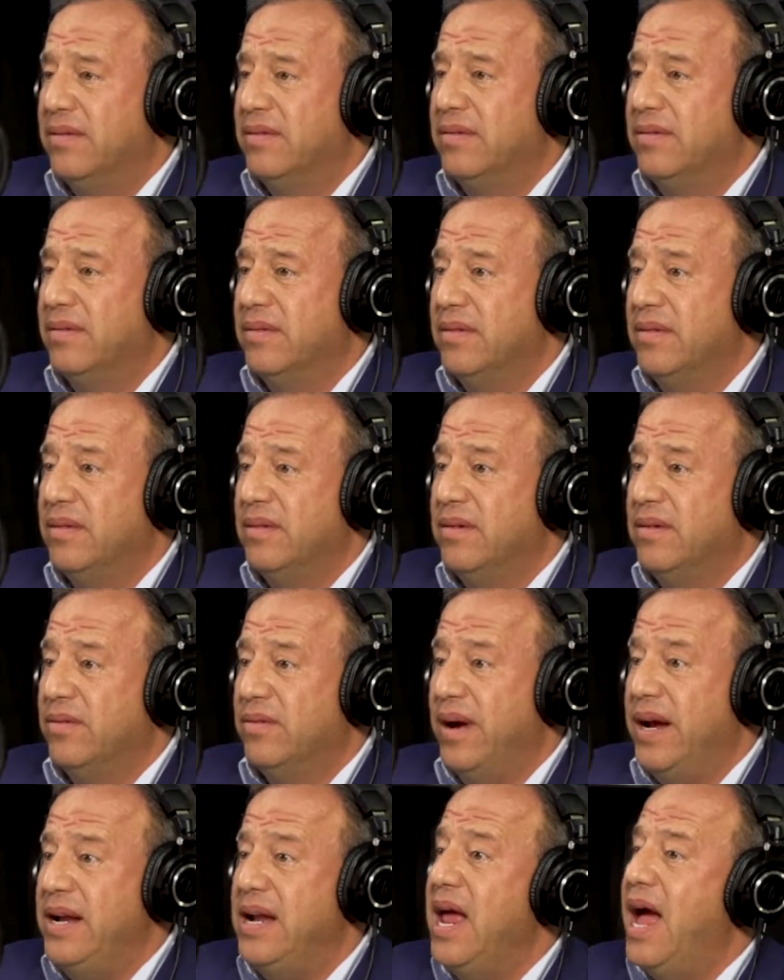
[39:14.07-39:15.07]
Yeah
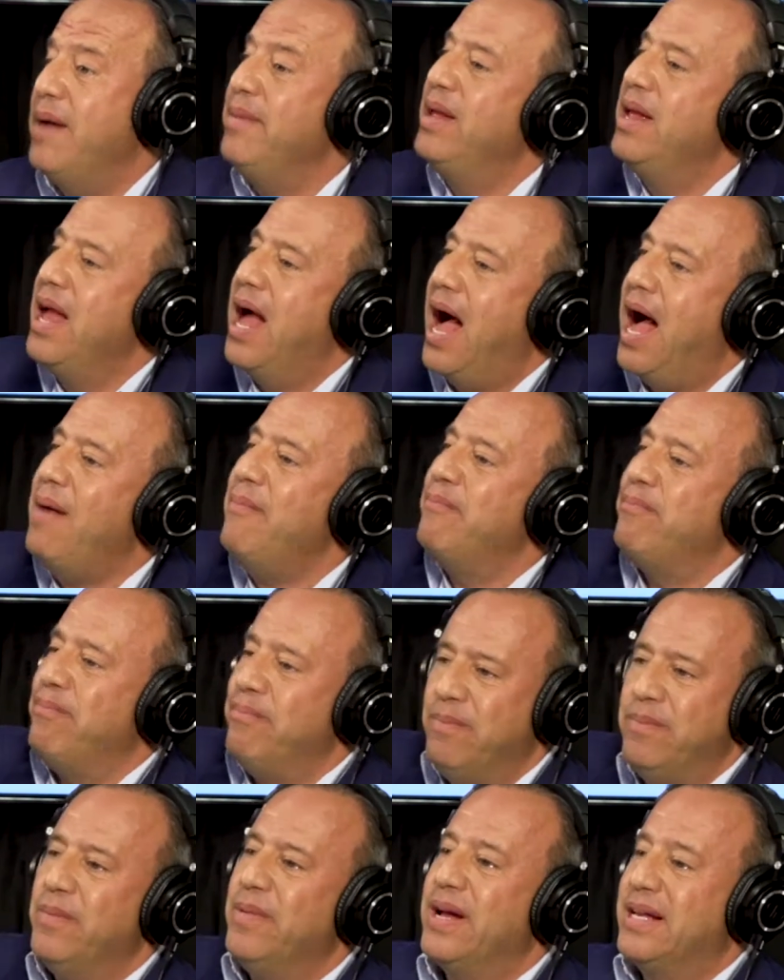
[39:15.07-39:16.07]
right? The I, answer is
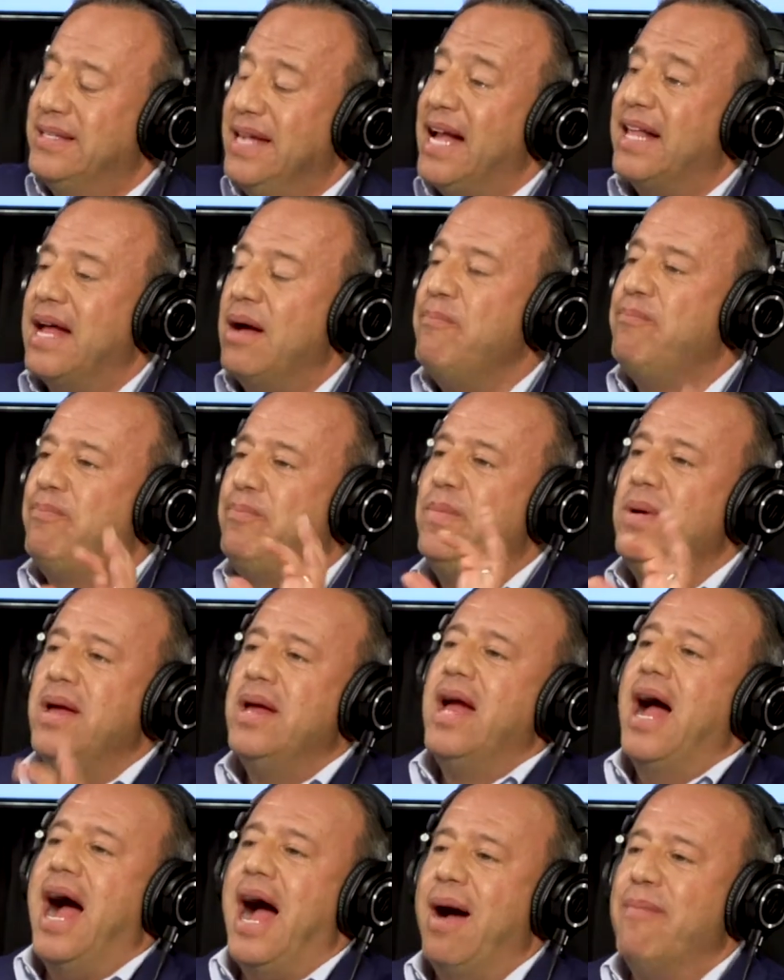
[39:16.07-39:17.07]
none. Exactly. 2 I'm,
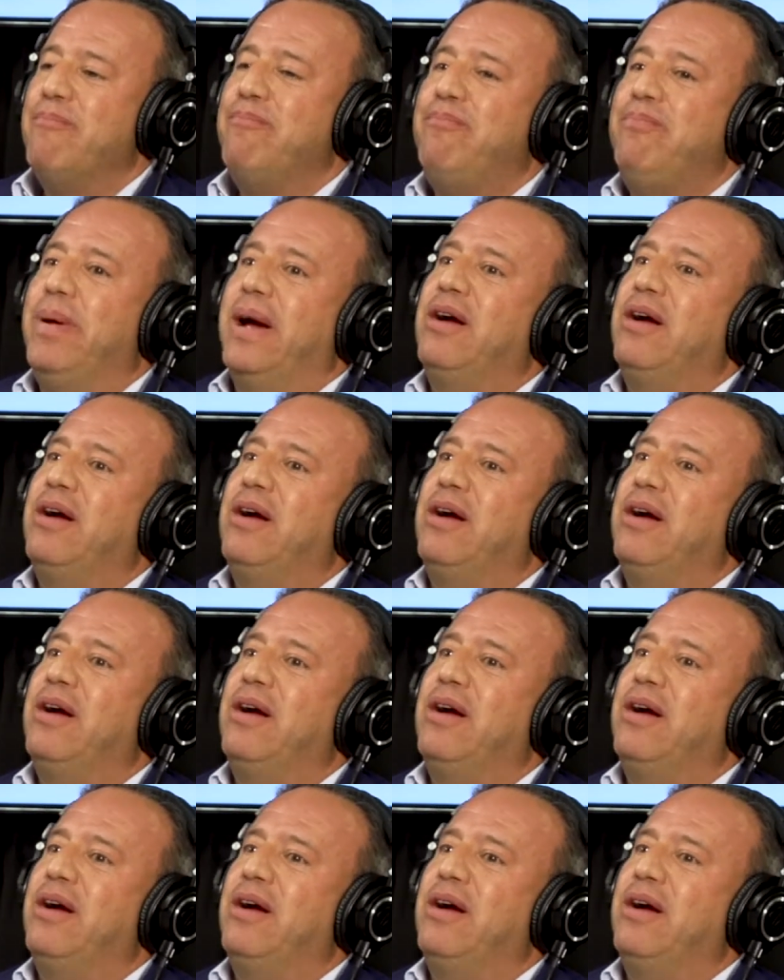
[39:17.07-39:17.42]
minutes is too I'm much.